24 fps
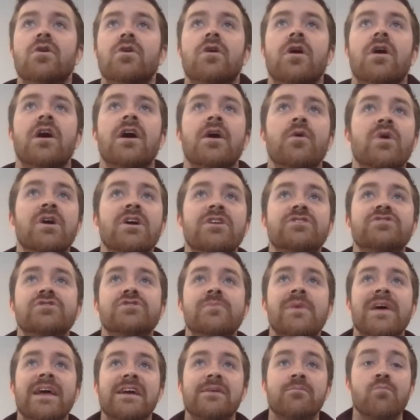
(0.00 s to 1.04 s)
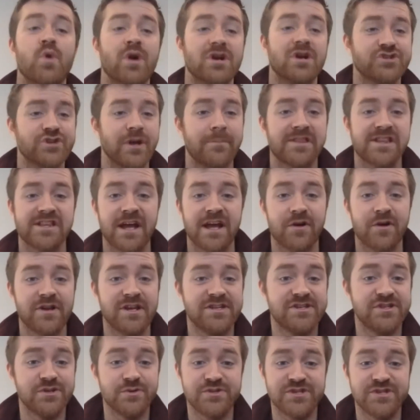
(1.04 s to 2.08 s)
I want to make more trips down
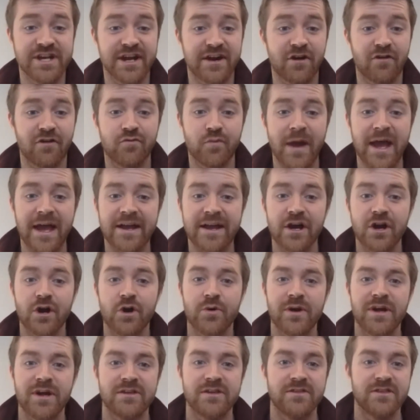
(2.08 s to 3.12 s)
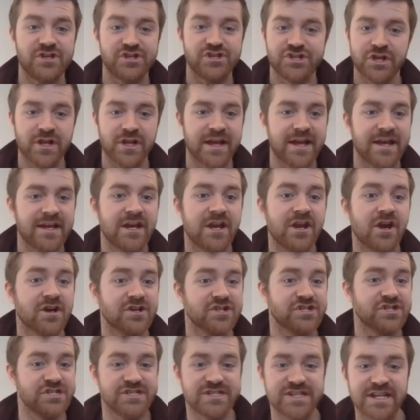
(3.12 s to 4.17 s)
into Tierra del Fuego in the Chilean and
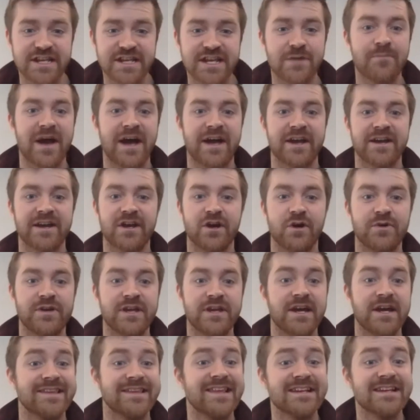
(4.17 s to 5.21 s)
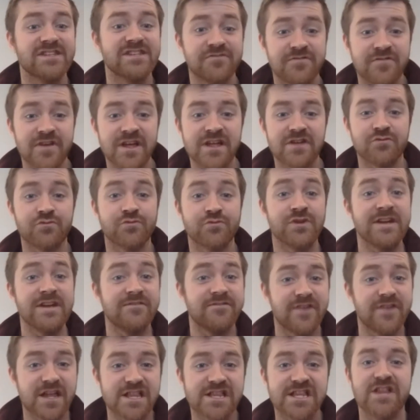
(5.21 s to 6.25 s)
Argentinian Patagonia. I'd like to
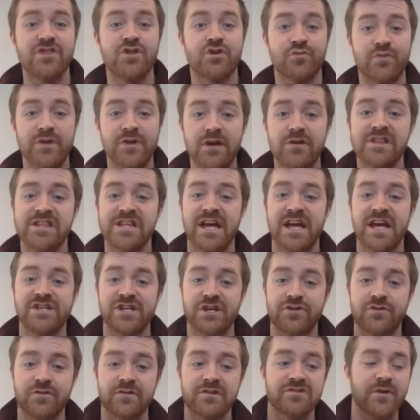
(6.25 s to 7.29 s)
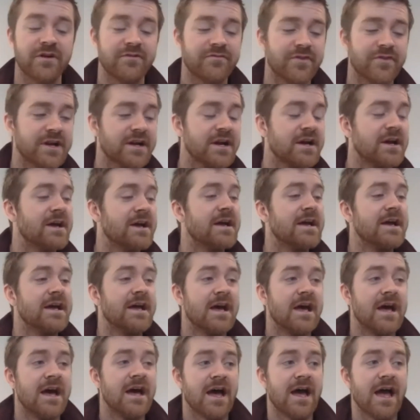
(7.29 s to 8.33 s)
revisit the Rio Santa Cruz River
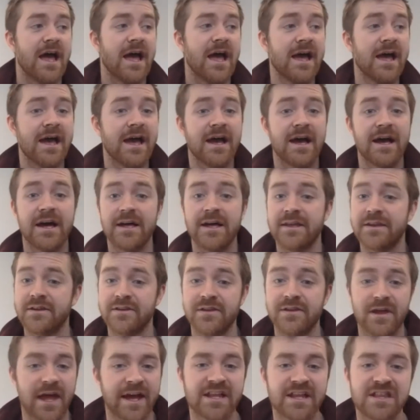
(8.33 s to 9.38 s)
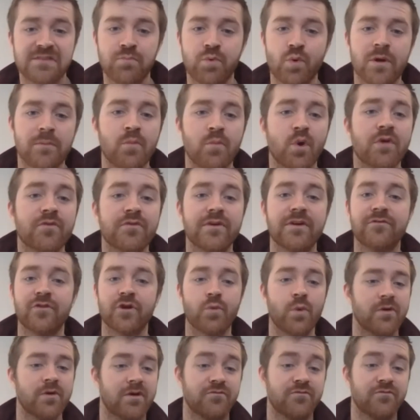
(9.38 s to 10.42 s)
and explore more
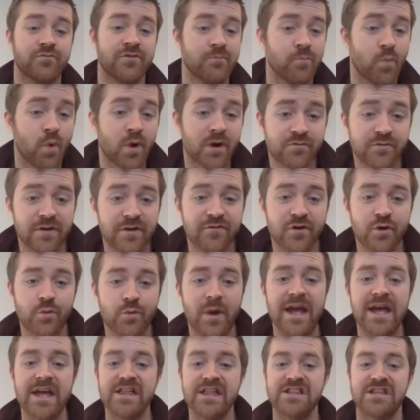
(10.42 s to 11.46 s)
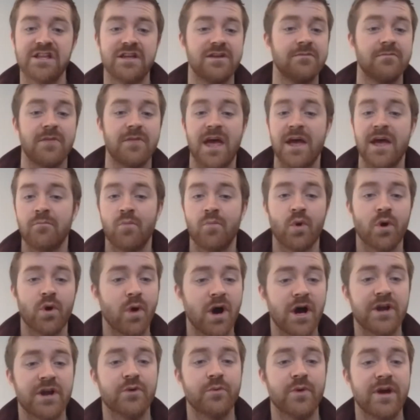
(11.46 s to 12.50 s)
riverways and more
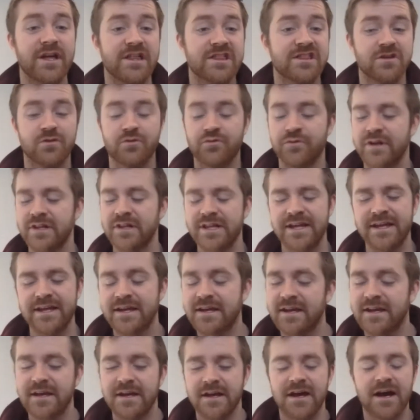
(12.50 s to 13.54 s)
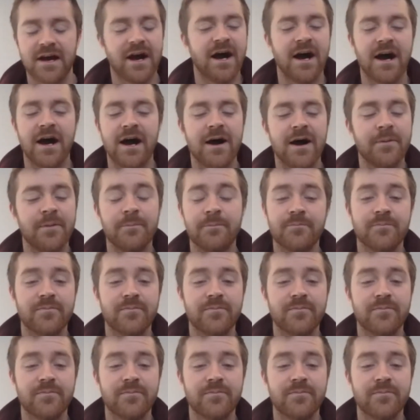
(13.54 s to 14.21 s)
waterways. So really, I